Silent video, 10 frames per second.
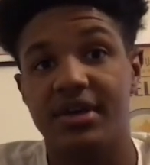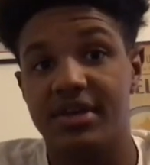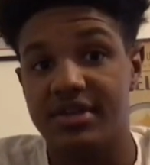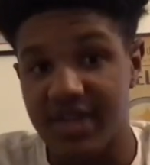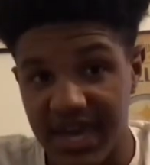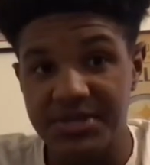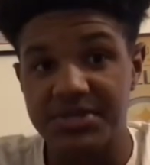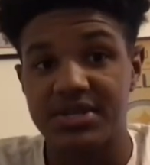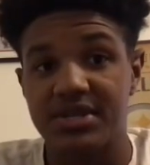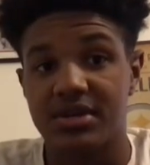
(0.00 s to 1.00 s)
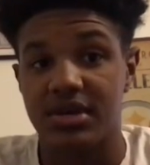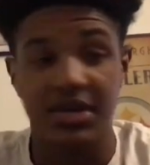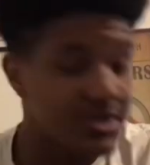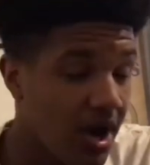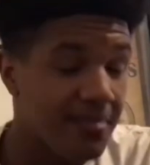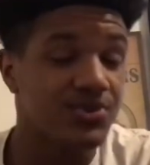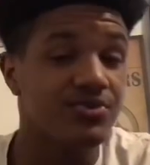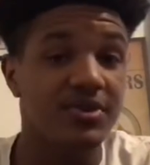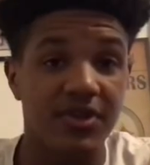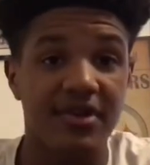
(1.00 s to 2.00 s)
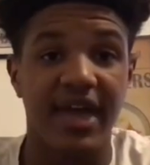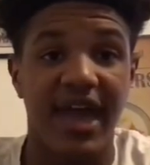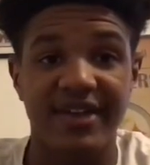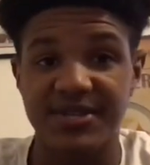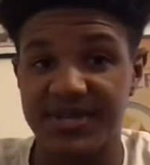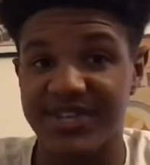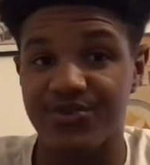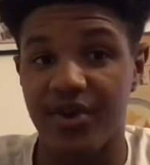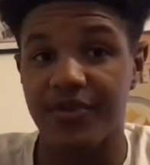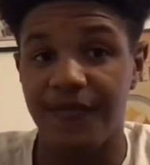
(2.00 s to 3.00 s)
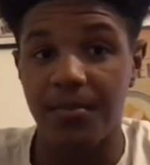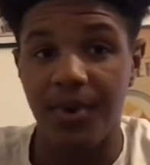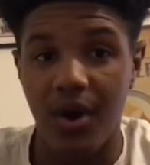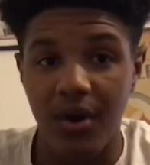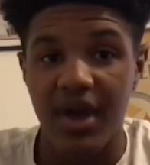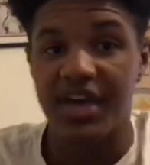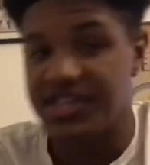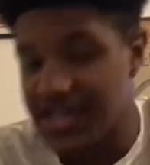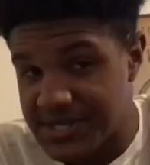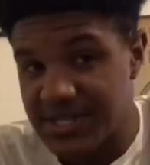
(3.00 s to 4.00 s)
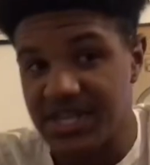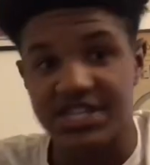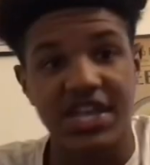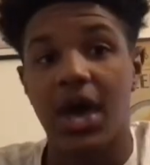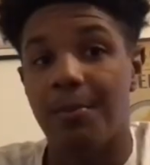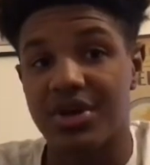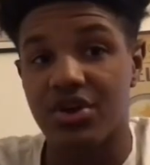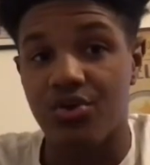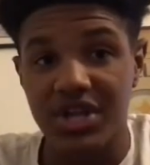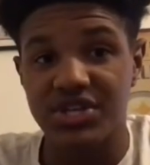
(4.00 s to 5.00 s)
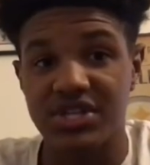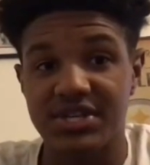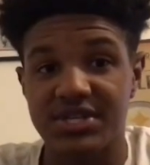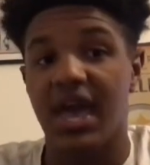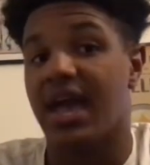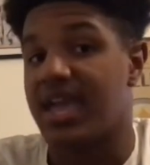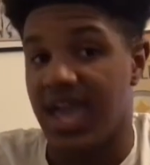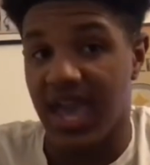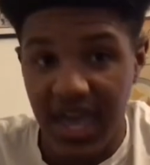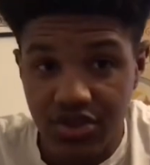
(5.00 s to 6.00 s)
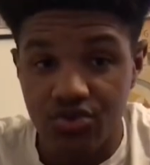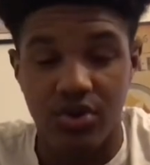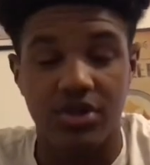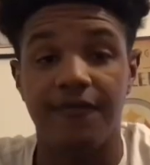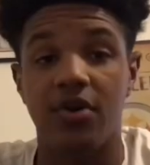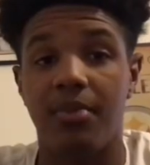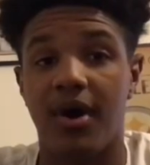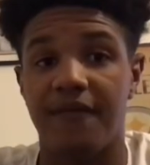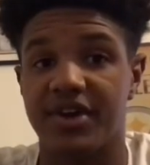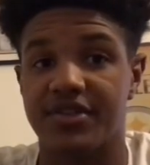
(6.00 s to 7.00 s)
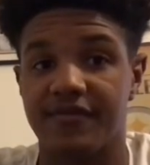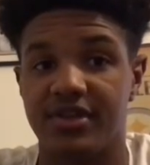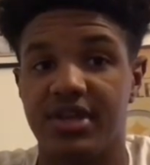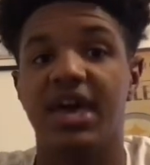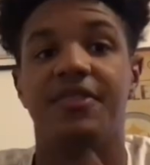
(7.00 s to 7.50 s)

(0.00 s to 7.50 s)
yes, is the opportunity there to have success running the football? Yes, it is. But the question is, can you run the football effectively?